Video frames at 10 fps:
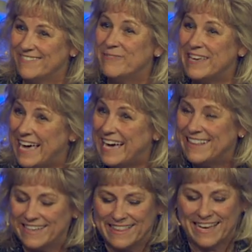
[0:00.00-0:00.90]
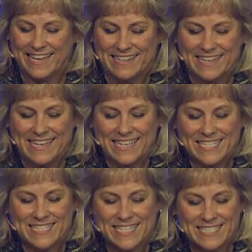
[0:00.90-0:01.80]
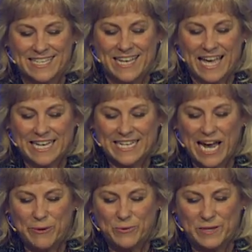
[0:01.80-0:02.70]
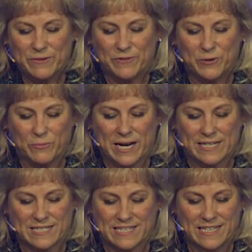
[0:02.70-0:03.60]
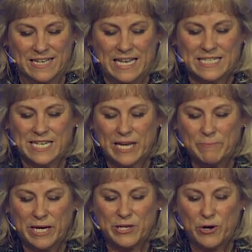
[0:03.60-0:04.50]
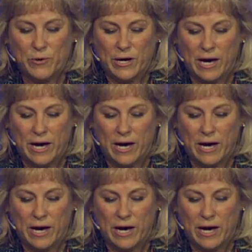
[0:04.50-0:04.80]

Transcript: We act like that. He says, And I will give you rest. Take my yoke